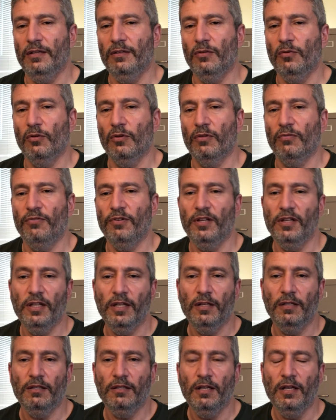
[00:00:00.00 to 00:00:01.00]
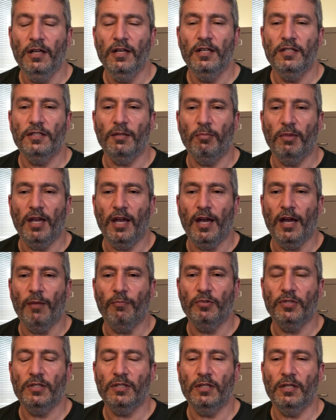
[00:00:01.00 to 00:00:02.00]
or fill in some
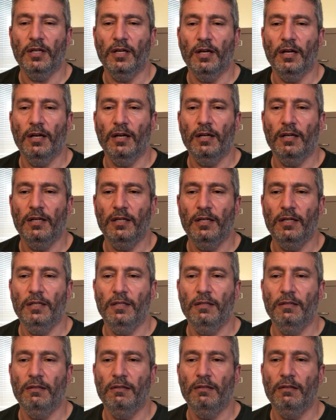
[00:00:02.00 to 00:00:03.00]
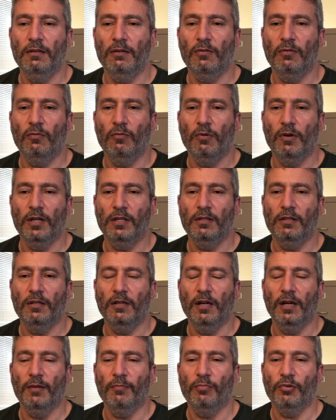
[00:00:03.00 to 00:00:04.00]
gaps in what
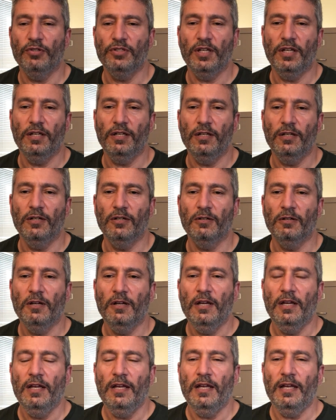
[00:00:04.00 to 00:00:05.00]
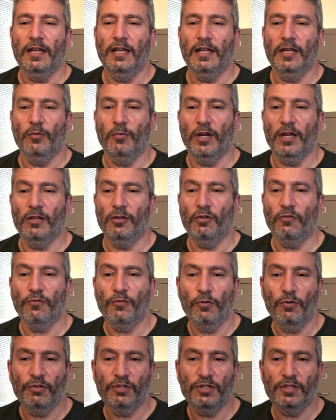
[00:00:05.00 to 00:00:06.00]
I'm presenting here. Anyway, I look
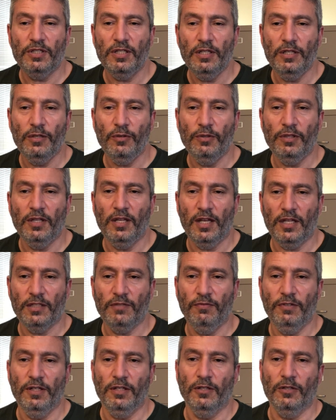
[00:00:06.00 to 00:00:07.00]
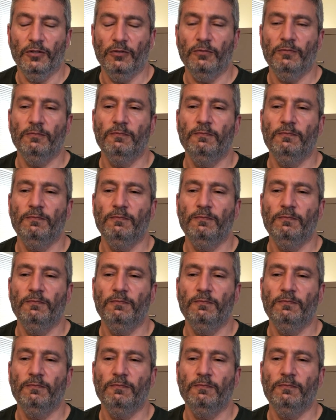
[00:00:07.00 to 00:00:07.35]
forward to seeing you in the next video.